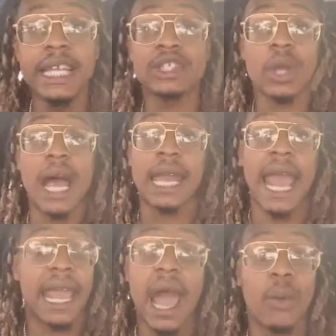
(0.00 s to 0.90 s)
trying to hang
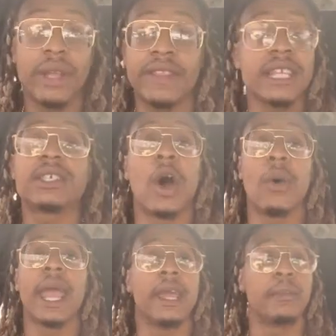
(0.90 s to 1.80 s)
out with this hoe
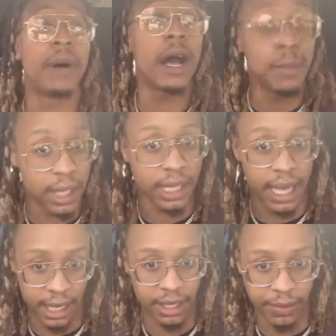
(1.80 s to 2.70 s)
in public and
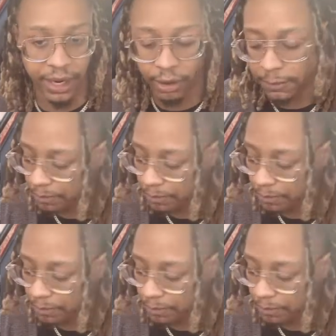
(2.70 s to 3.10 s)
he married.